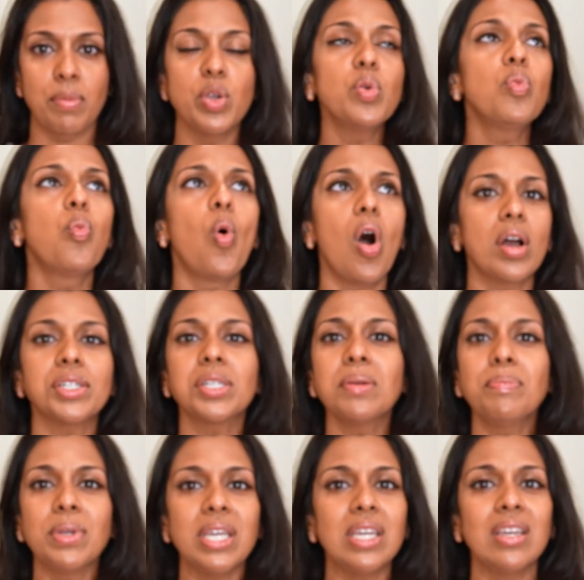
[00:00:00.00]
you want to
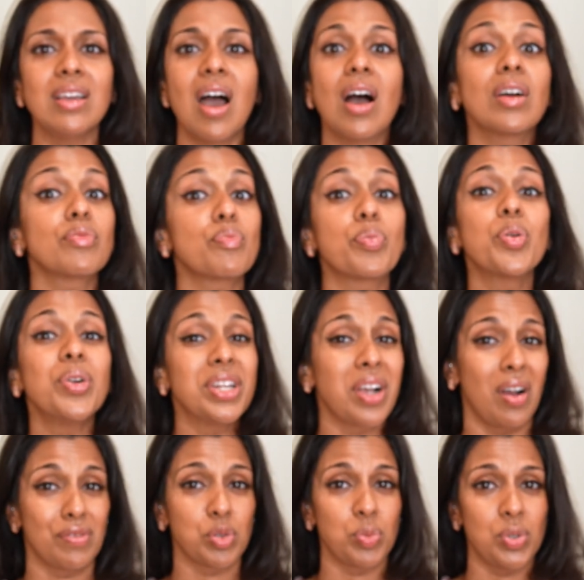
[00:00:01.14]
be pretty
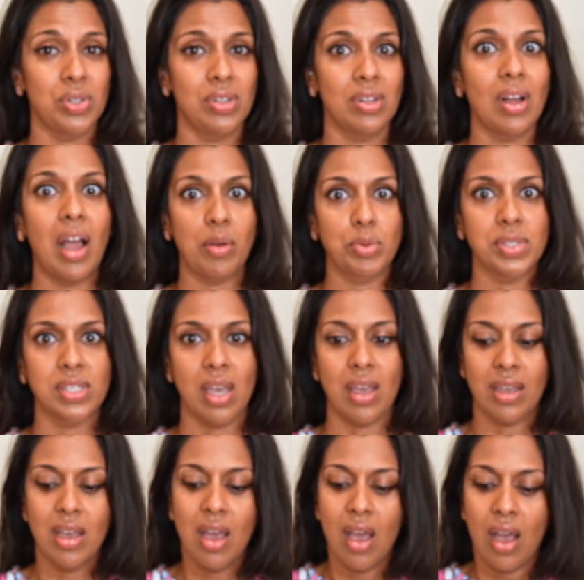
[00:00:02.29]
comfortable, I would say.